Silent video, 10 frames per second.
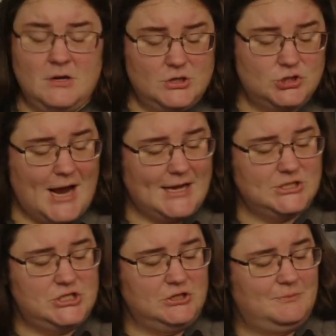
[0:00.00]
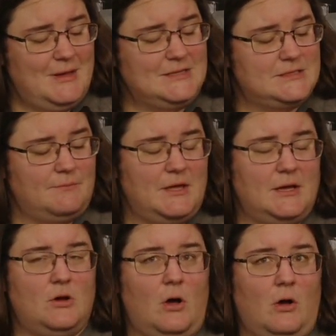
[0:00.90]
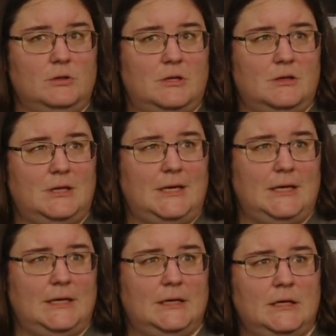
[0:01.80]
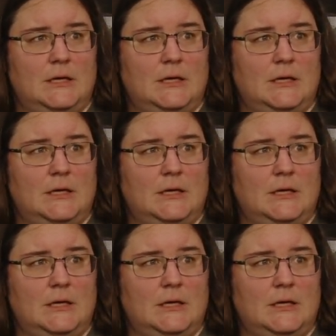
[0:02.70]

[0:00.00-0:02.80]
Dragon Shield makes something called the